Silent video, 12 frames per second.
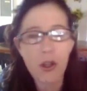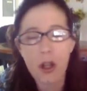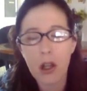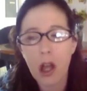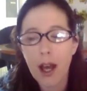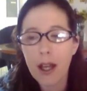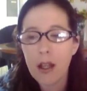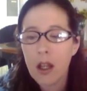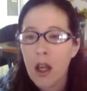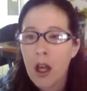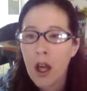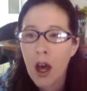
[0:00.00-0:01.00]
a lot
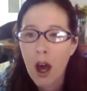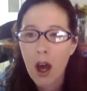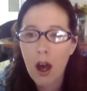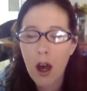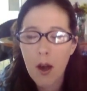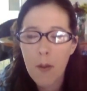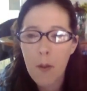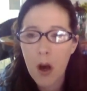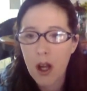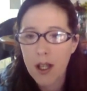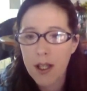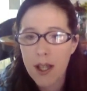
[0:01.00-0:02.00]

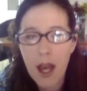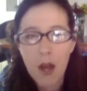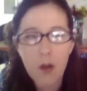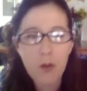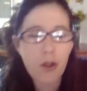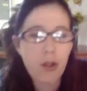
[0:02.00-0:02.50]
on how